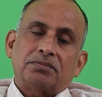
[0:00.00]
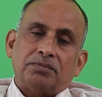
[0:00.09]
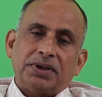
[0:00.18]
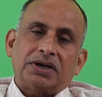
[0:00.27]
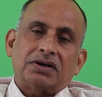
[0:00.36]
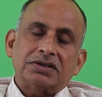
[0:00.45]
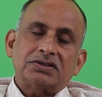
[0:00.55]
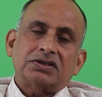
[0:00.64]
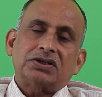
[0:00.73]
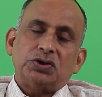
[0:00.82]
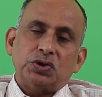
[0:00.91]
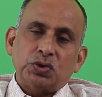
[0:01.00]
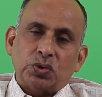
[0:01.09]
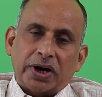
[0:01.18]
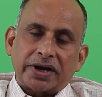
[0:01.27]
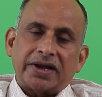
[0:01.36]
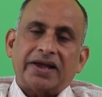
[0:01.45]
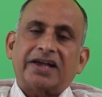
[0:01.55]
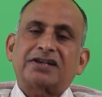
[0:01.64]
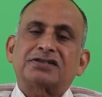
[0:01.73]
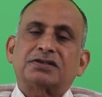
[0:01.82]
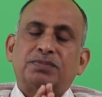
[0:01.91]
because you are
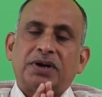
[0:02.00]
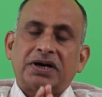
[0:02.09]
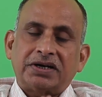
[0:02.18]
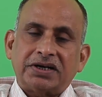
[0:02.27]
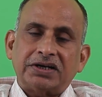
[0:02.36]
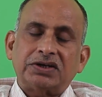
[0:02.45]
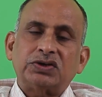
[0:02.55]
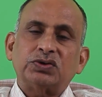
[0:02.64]
expected